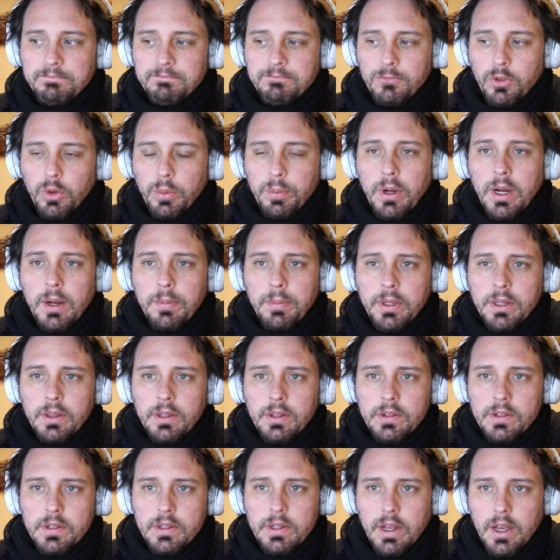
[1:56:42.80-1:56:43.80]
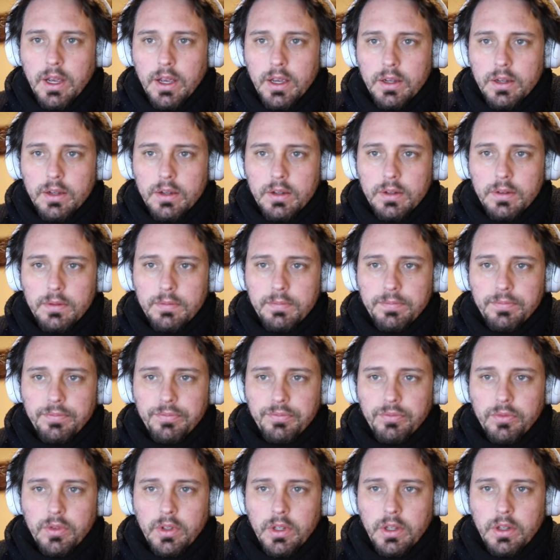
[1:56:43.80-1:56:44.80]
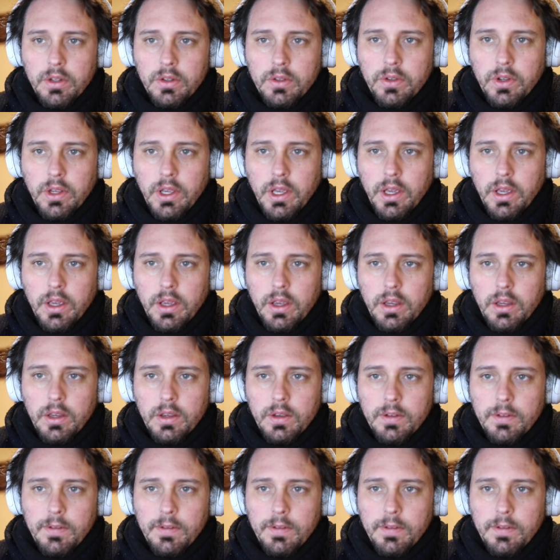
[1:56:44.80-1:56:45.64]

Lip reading: we're popping the stack into A.